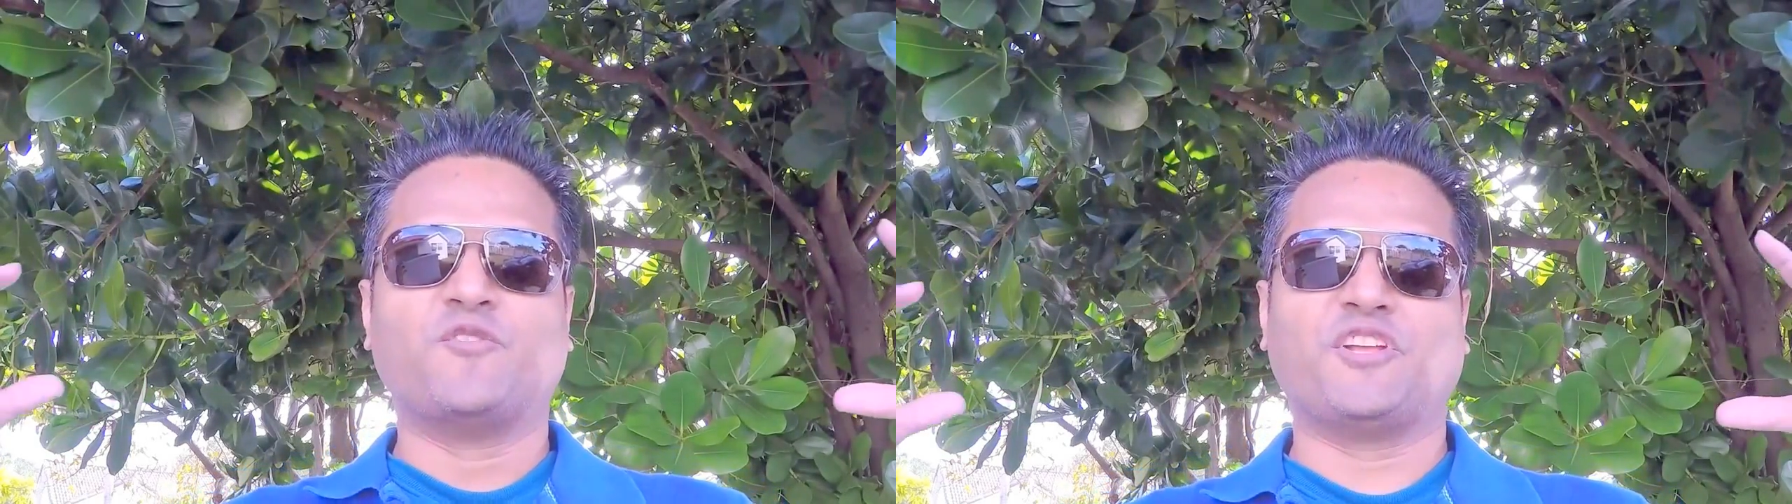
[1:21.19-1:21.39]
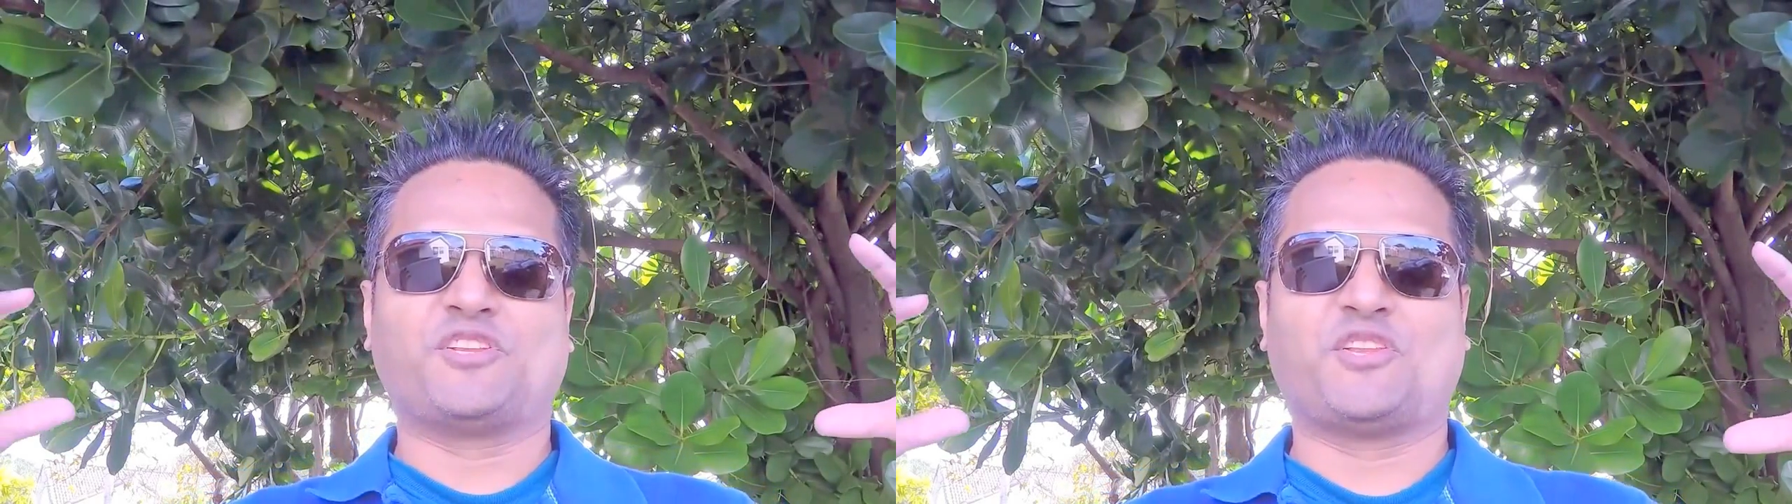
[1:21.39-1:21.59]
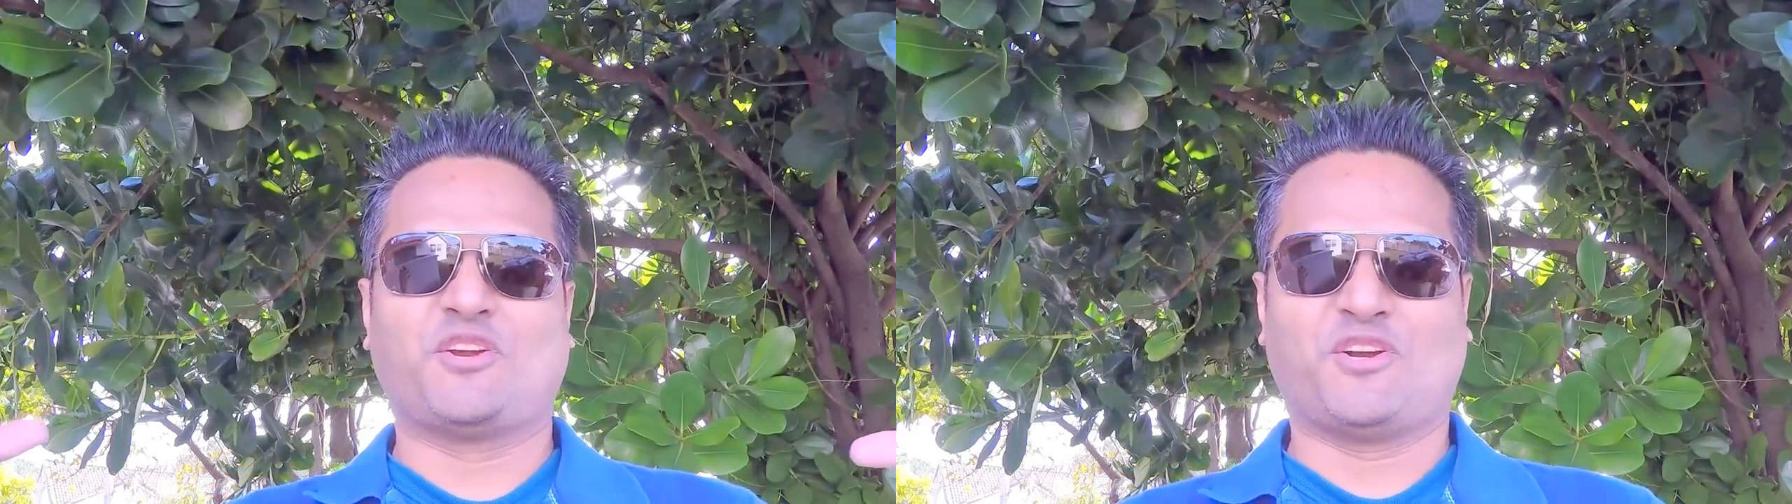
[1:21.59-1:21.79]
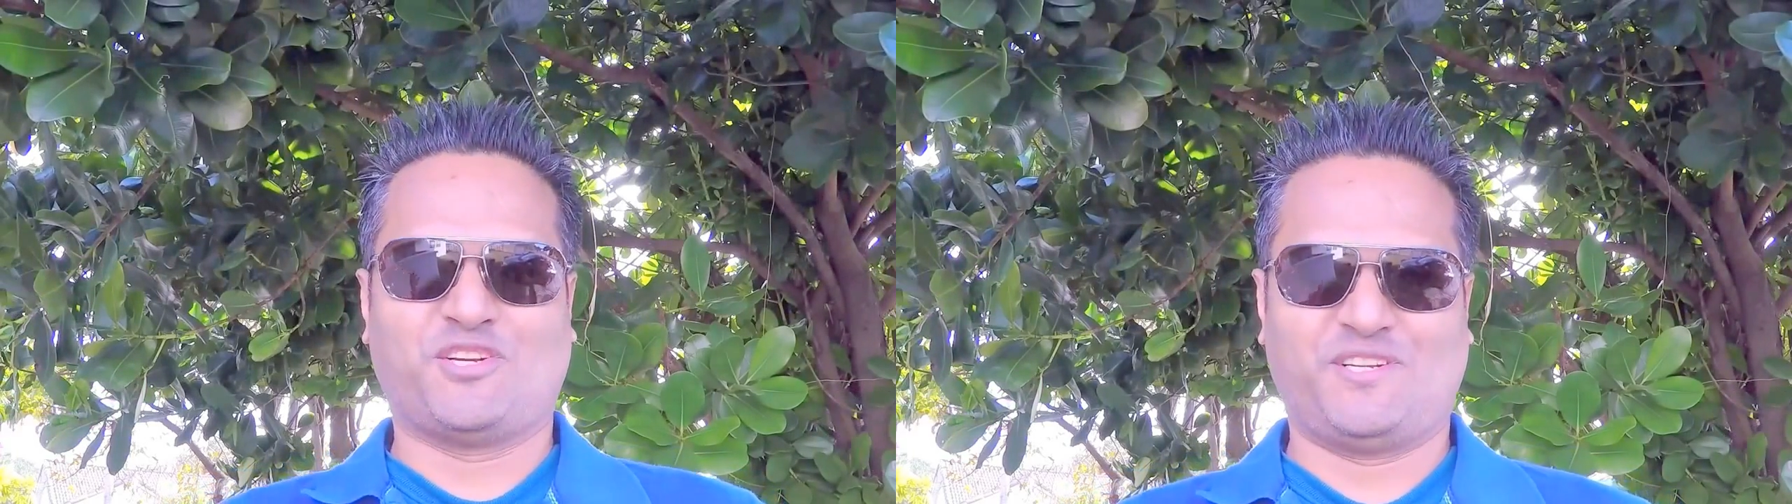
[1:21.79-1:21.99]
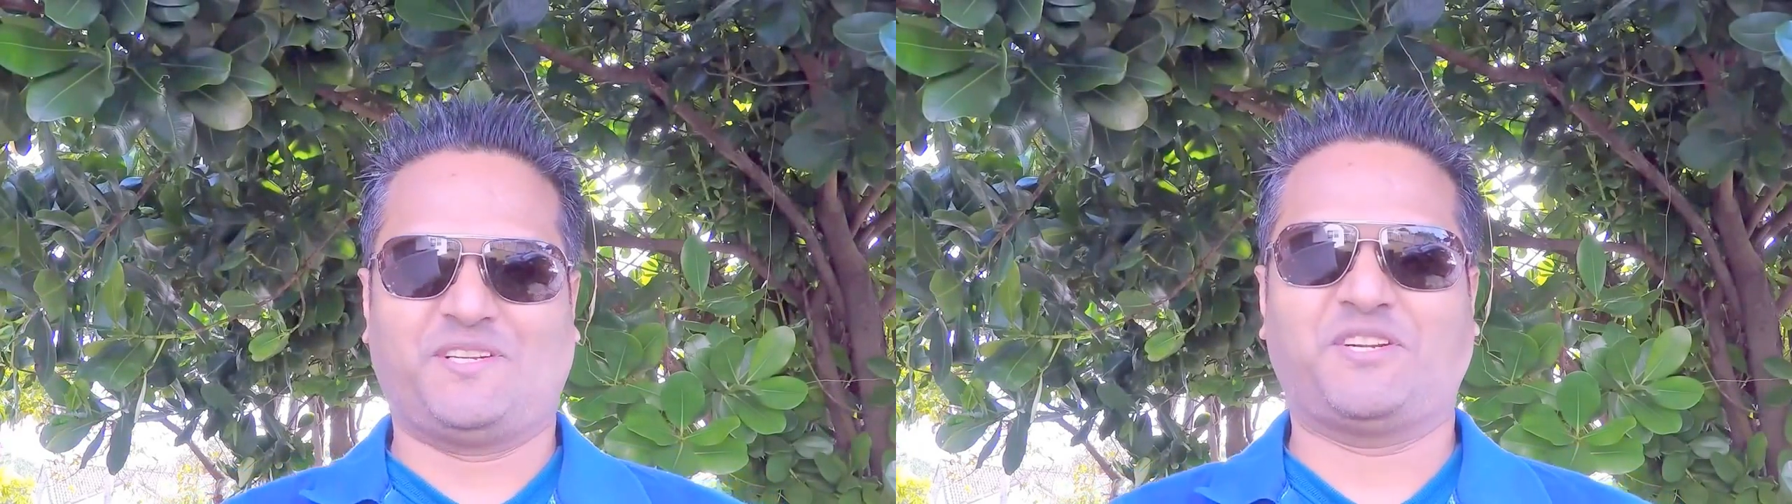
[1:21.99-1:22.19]

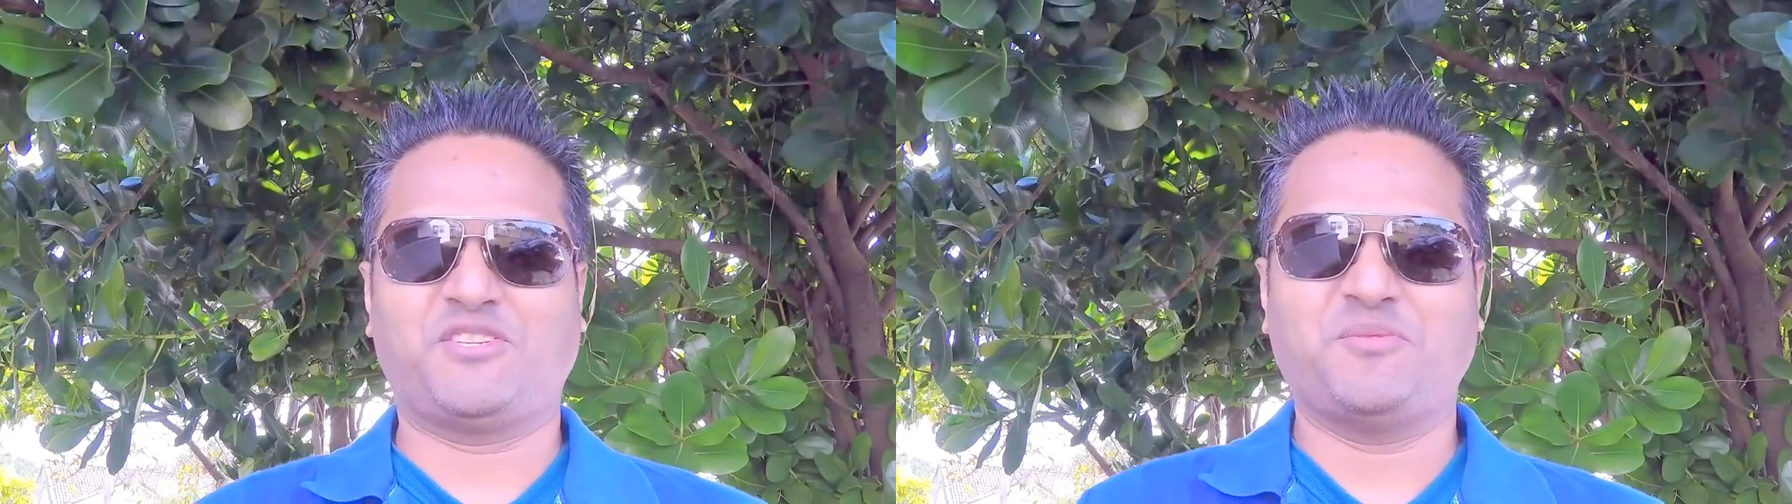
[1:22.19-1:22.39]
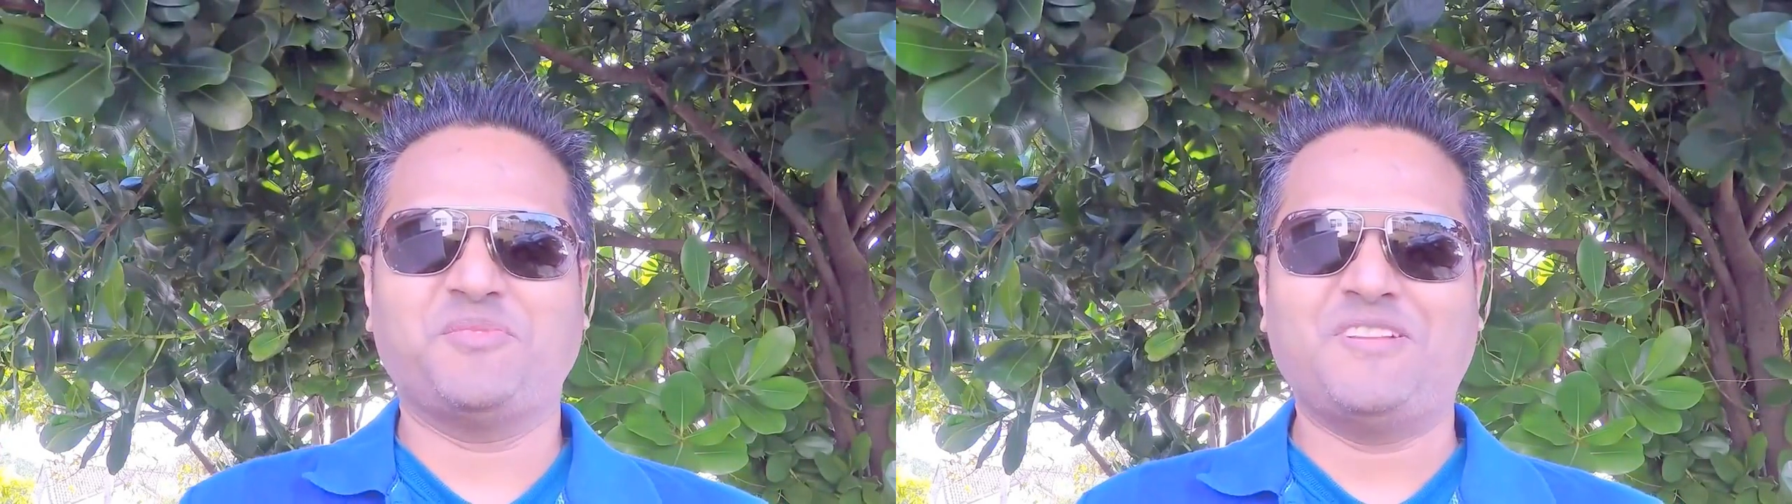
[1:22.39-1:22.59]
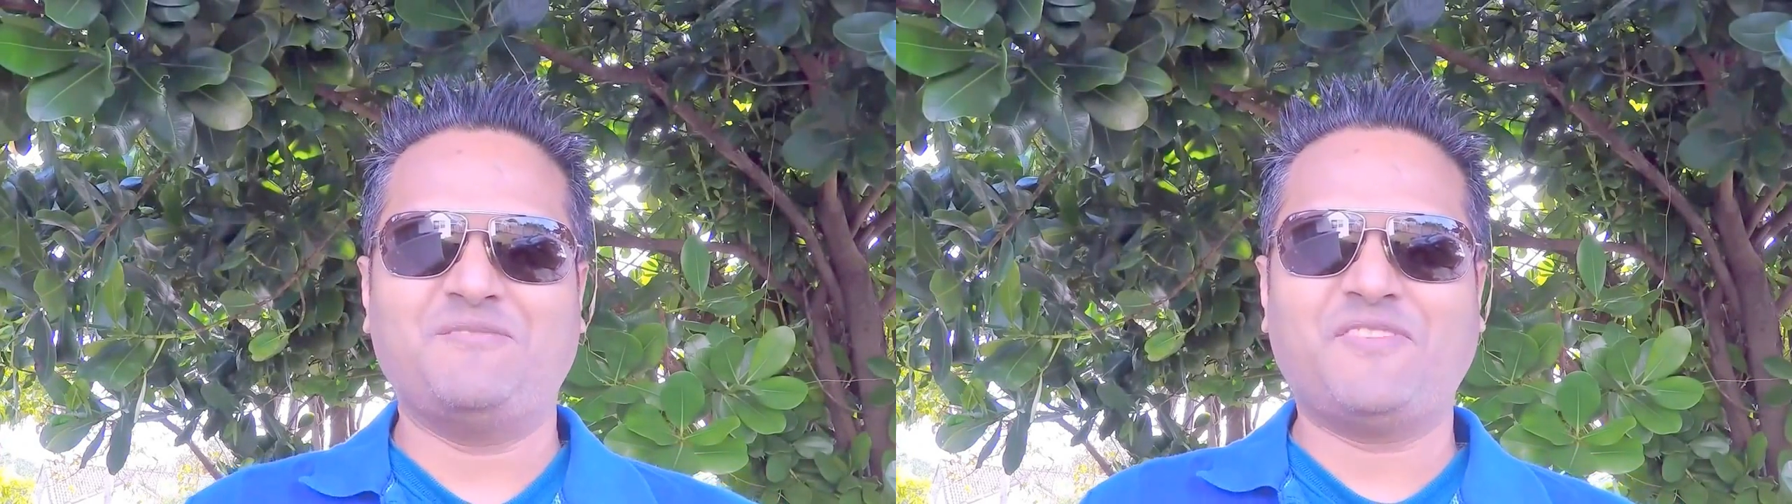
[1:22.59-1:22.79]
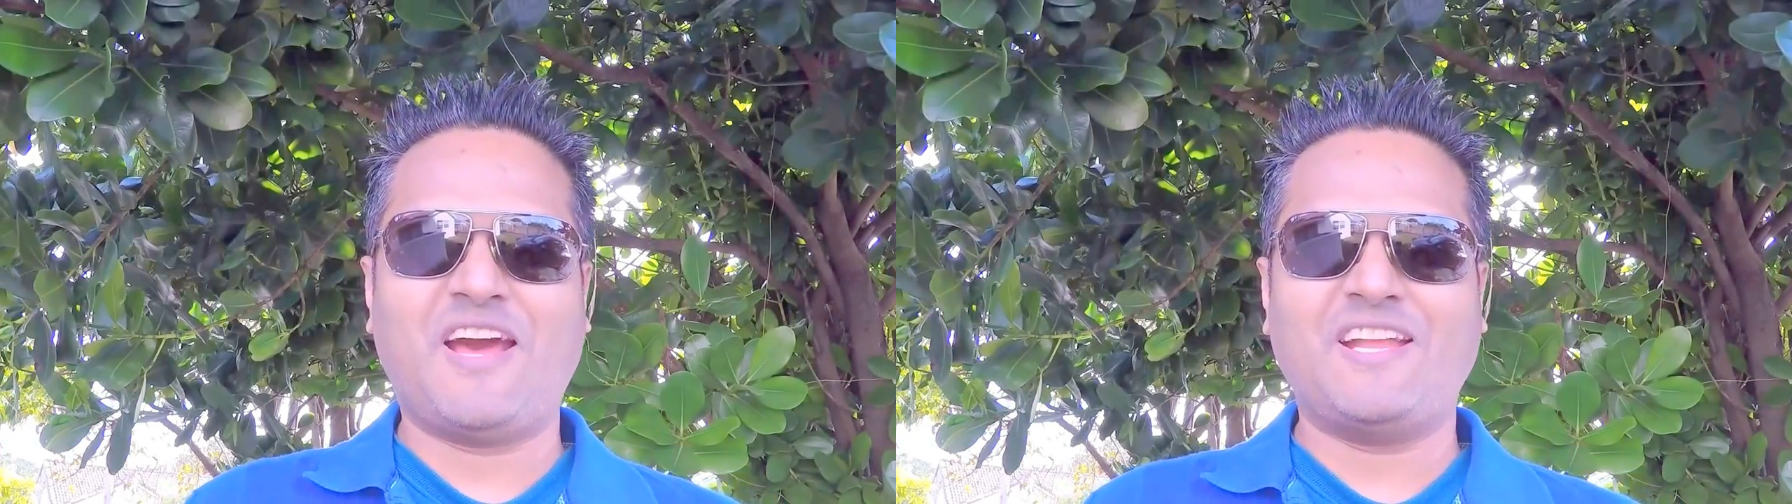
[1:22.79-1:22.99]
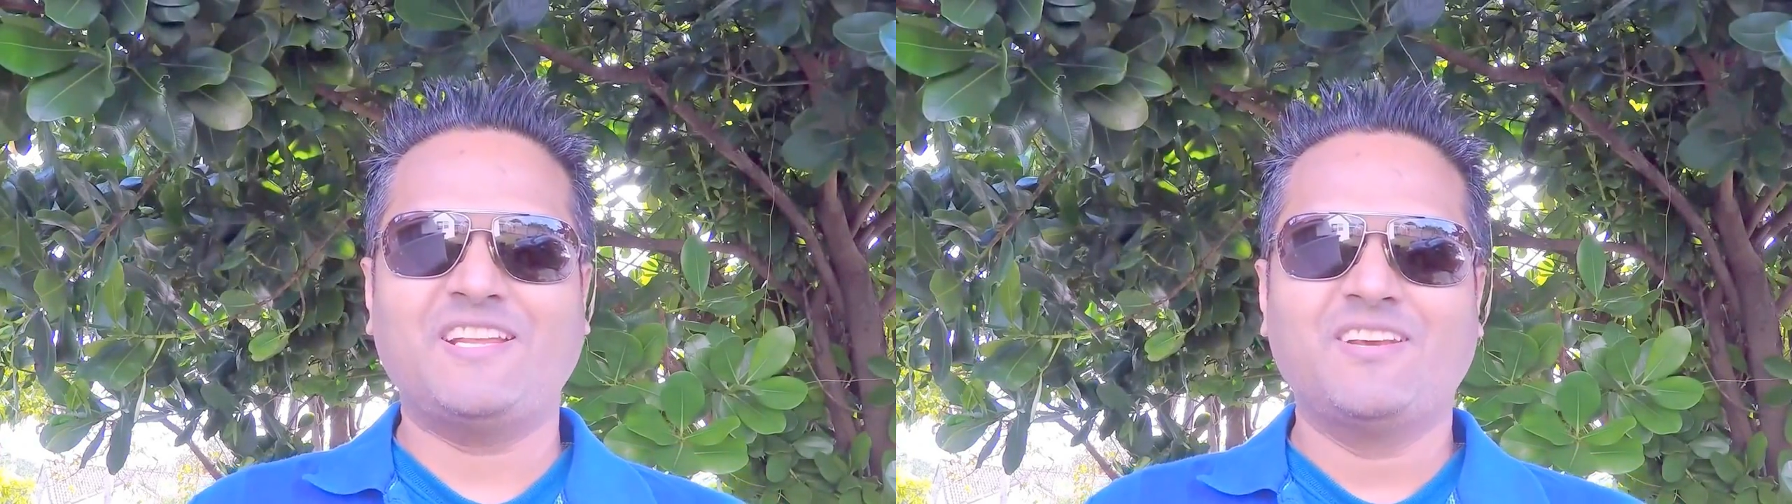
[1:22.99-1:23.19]
returned. Did you believe
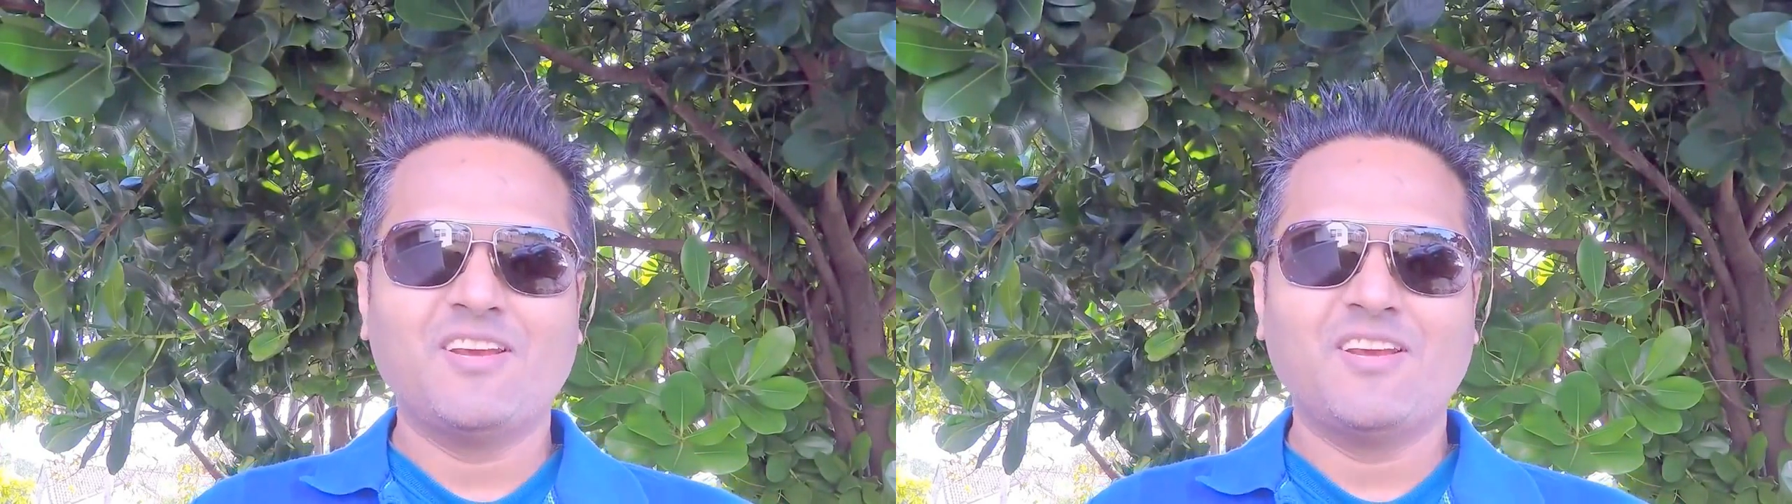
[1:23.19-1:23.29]
that?